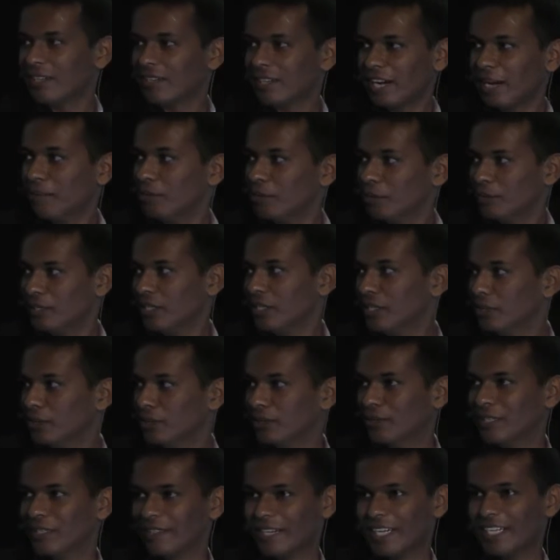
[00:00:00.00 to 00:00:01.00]
a crime to be a
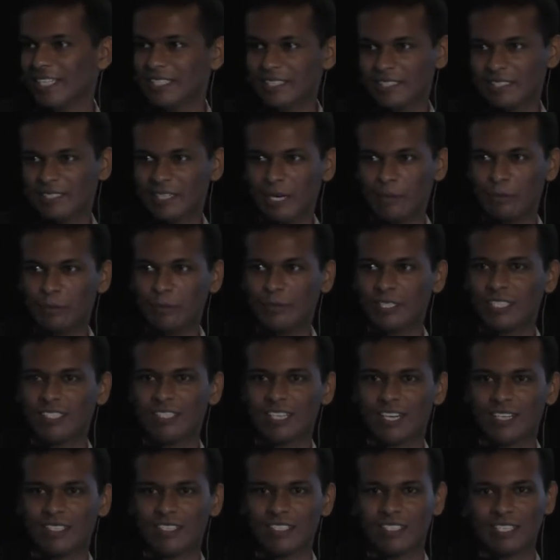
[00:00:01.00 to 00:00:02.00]
newbie, right? Everybody
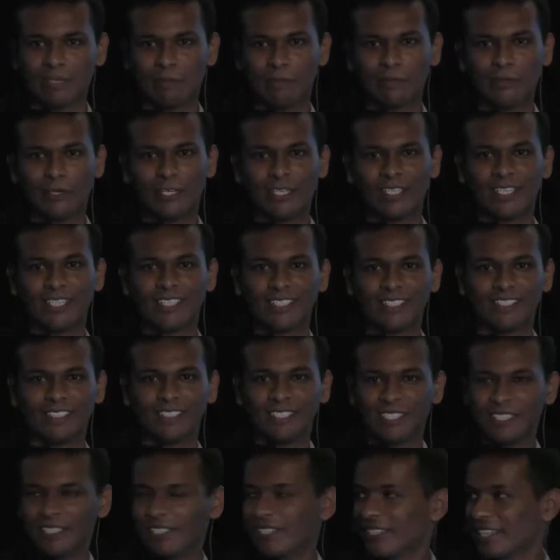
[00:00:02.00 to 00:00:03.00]
starts at some point.
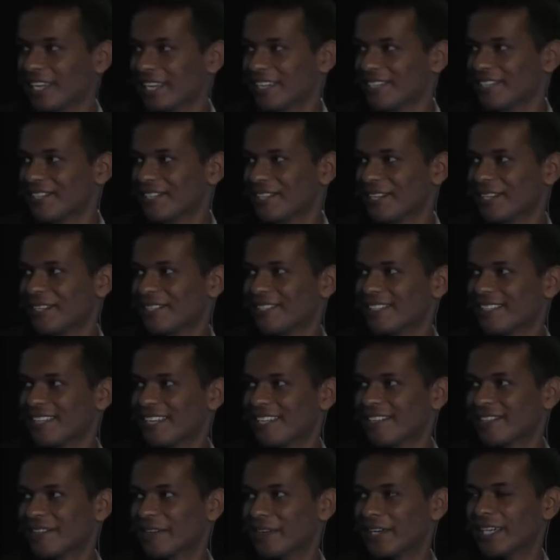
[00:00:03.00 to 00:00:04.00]
Okay, so
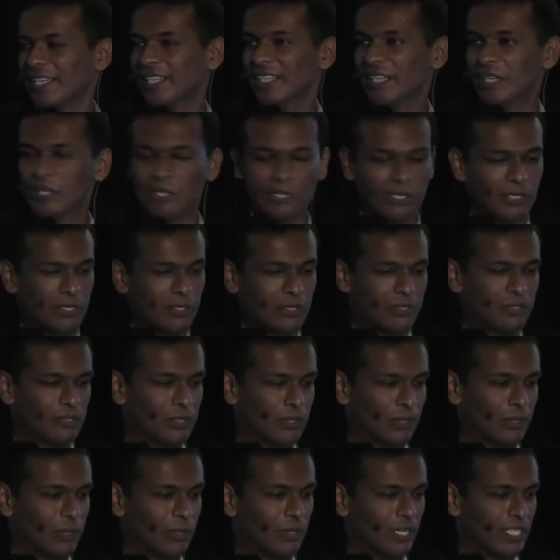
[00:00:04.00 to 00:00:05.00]
that's great.
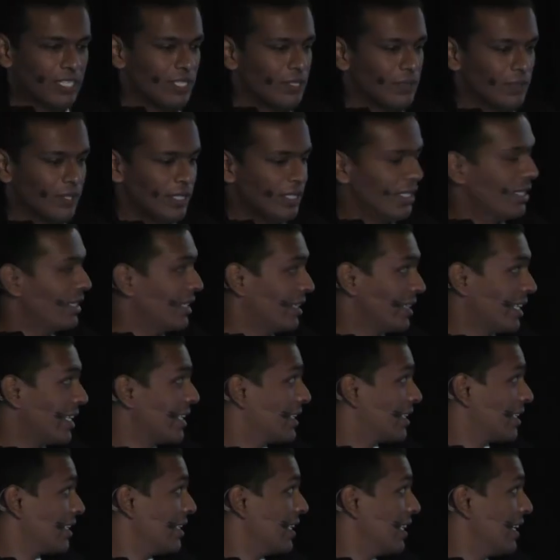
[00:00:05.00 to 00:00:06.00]
So I just want to
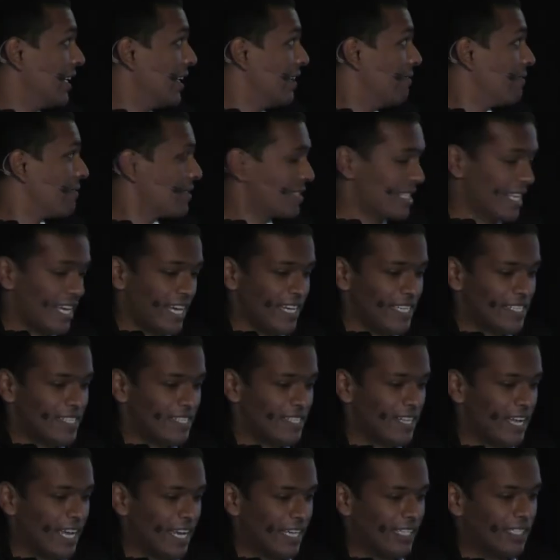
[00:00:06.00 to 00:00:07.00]
like
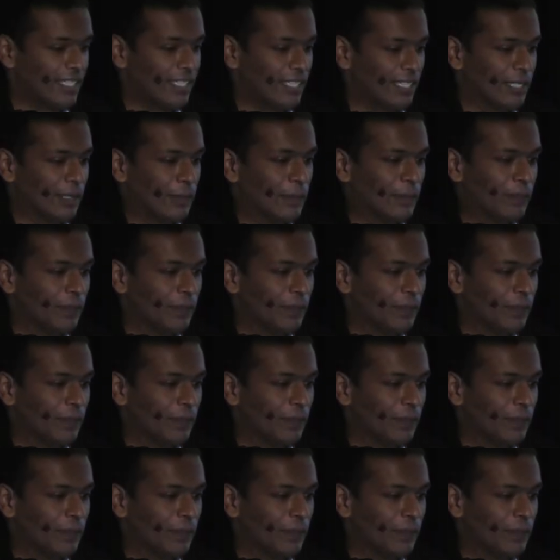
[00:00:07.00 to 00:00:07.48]
emphasize that